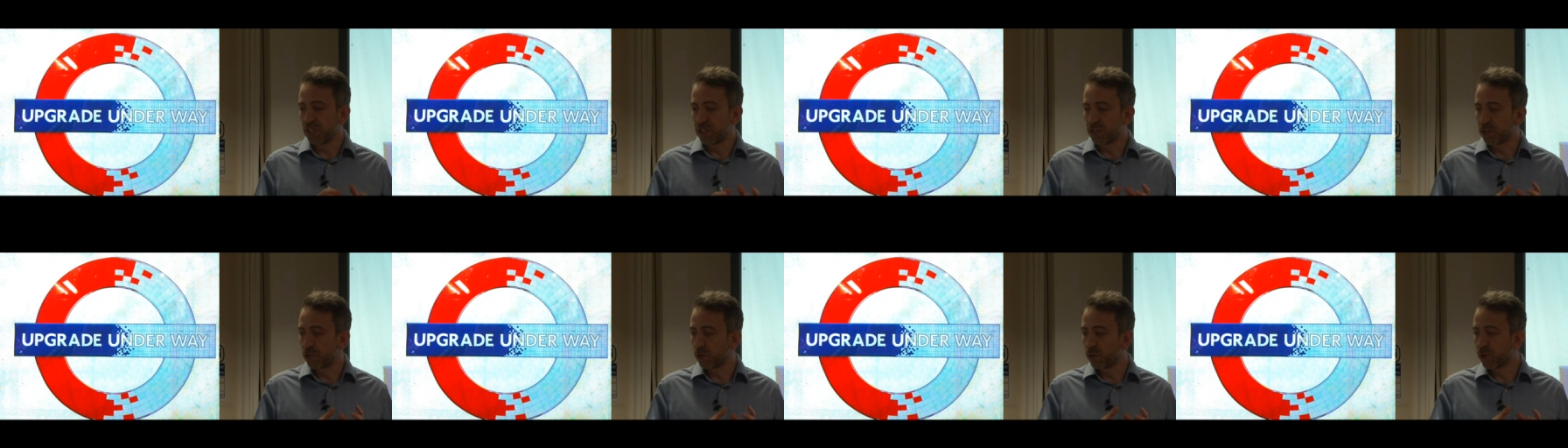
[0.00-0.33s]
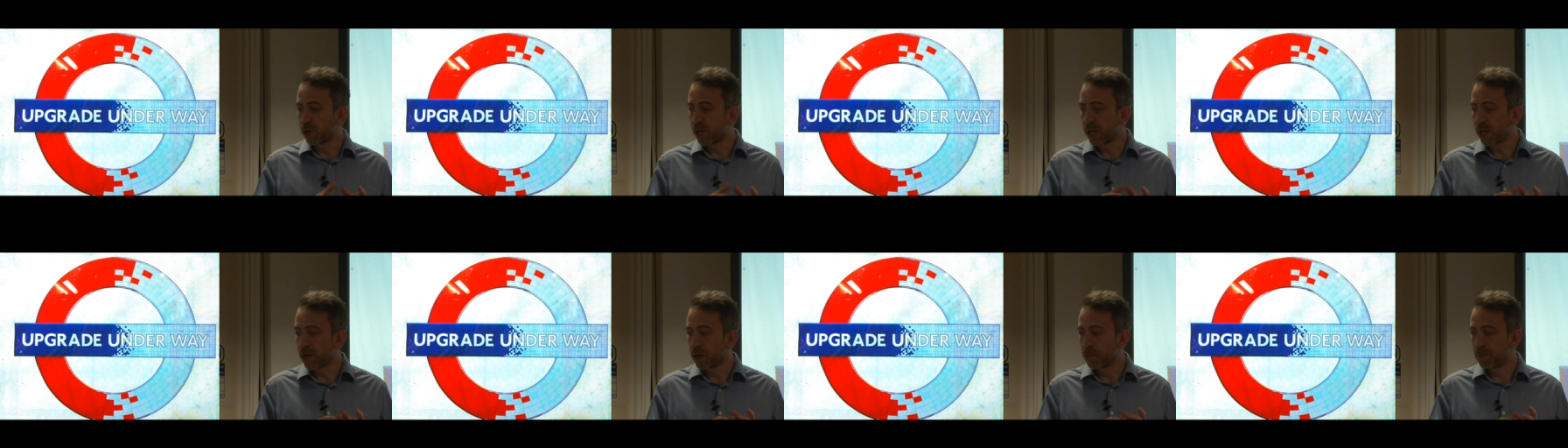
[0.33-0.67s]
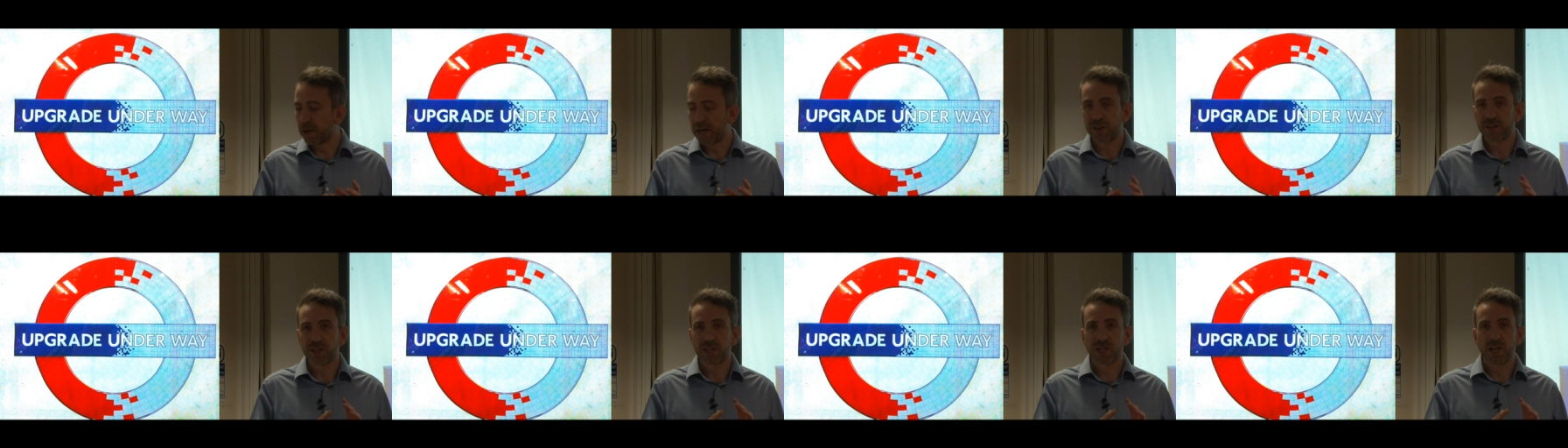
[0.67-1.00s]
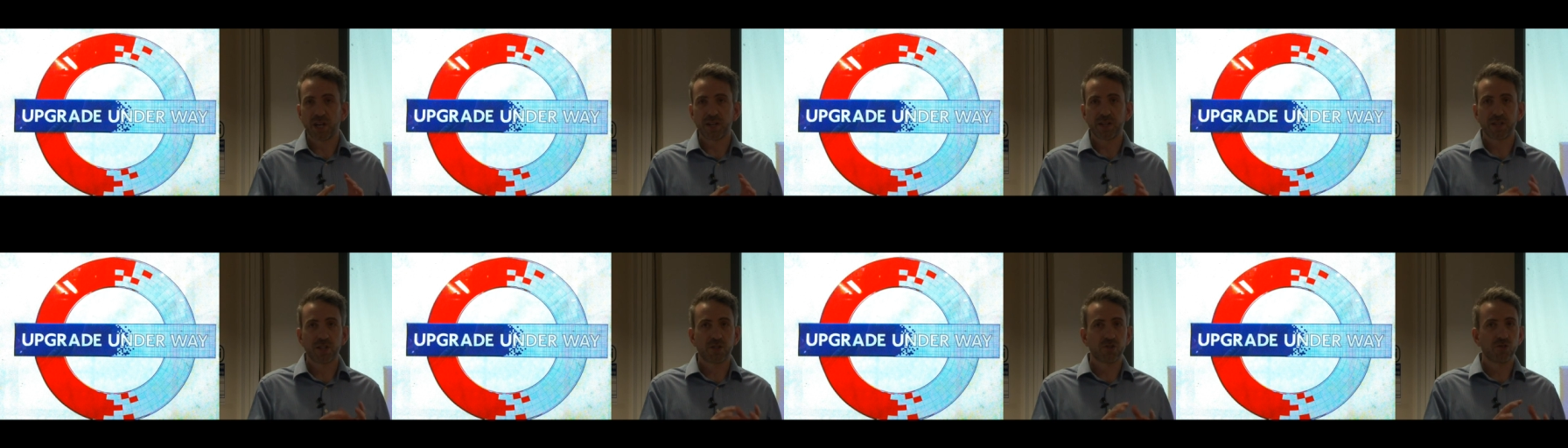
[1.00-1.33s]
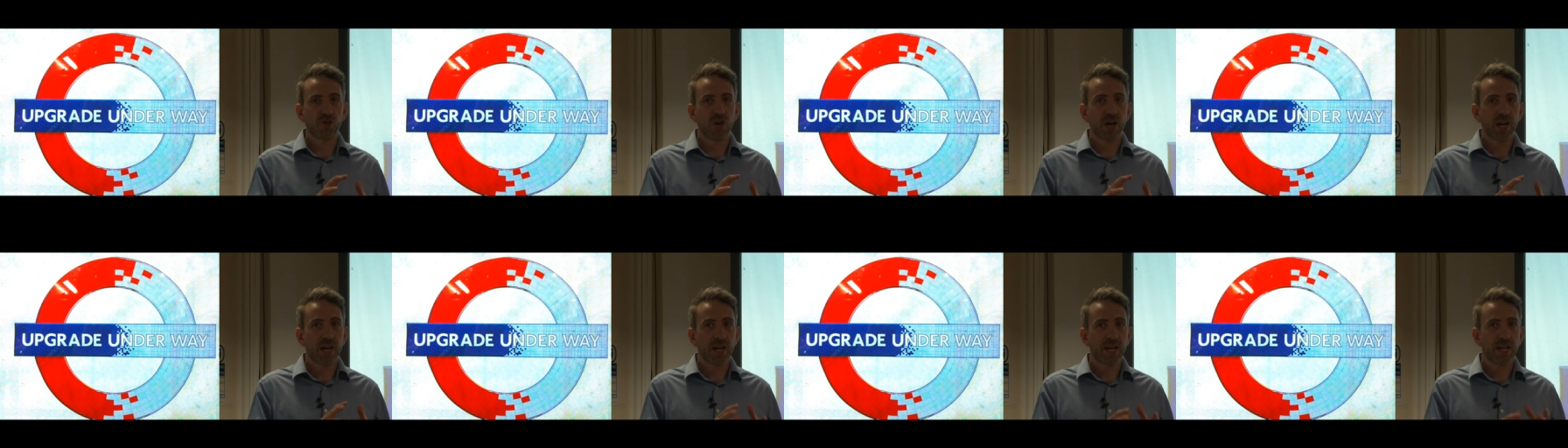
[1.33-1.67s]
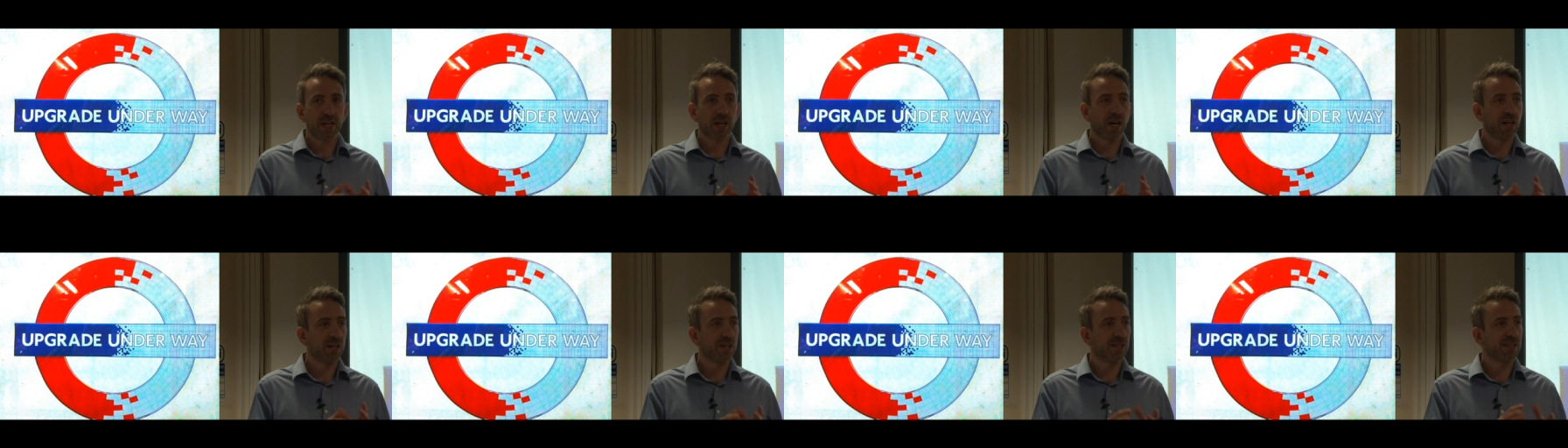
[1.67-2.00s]
talking about the kind of grey
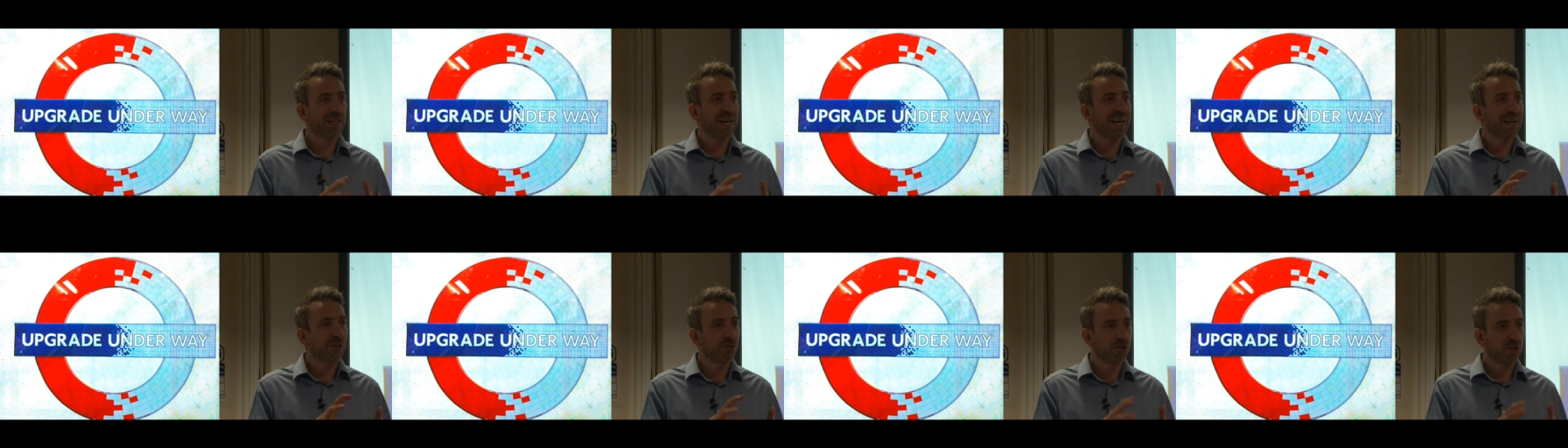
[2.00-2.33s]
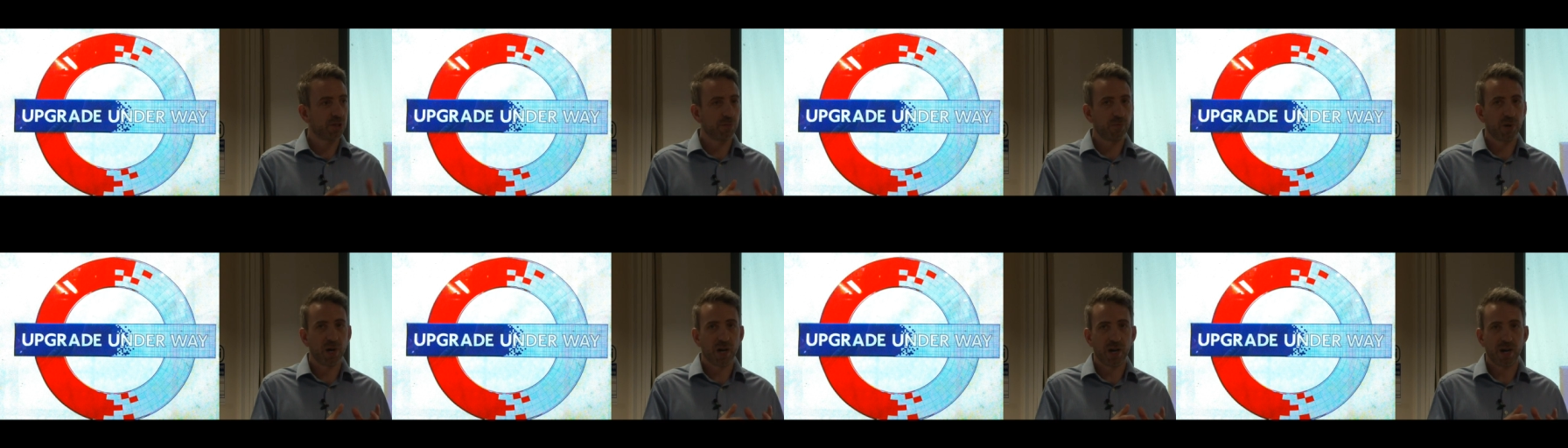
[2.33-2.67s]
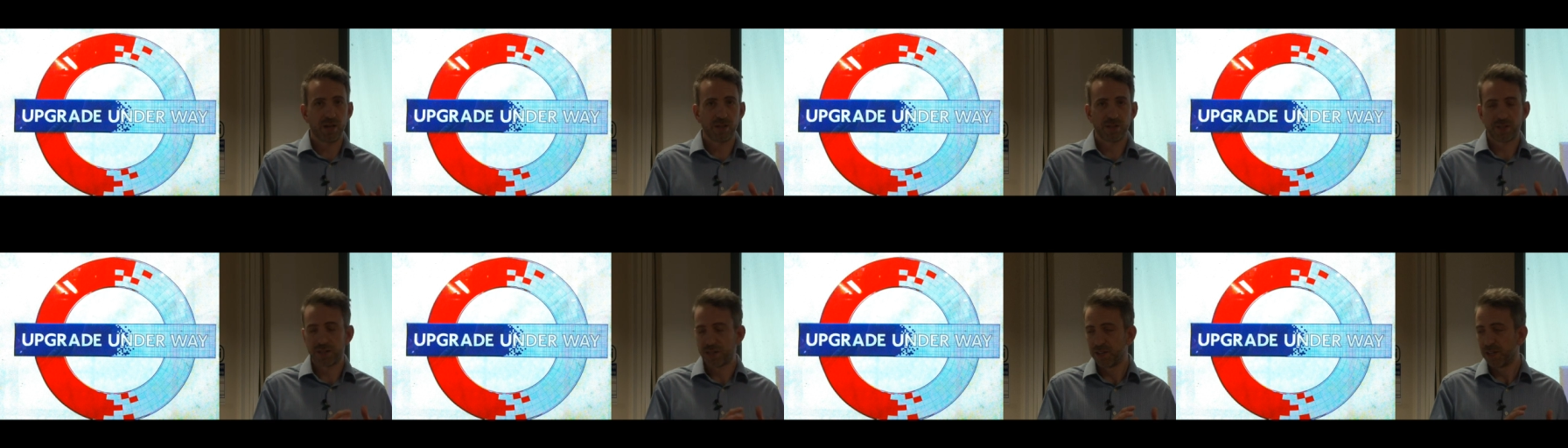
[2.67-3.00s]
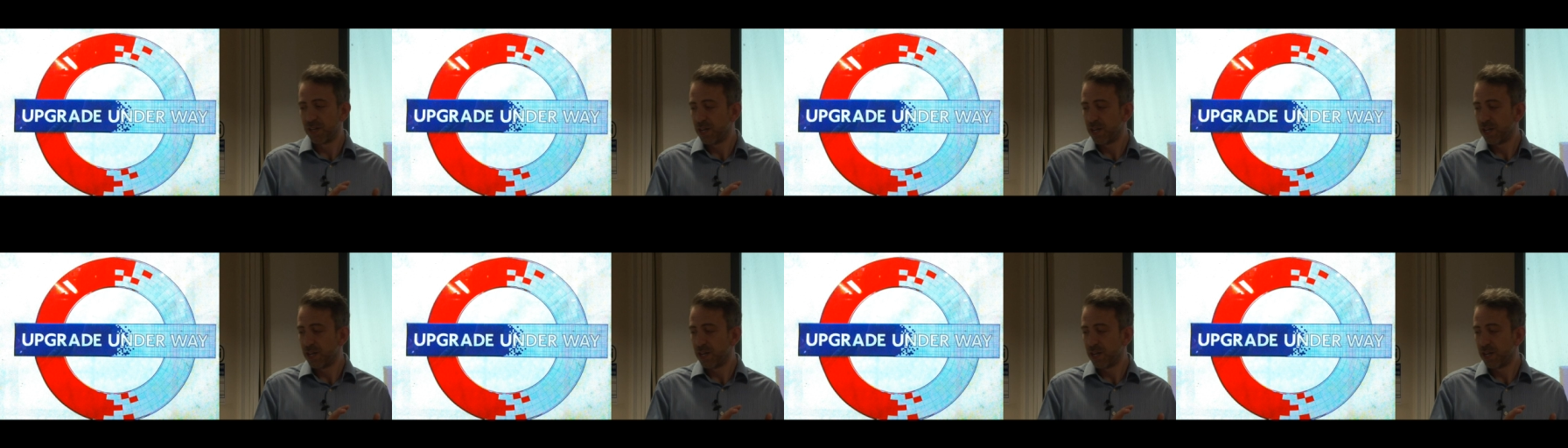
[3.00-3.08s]
coloured outer part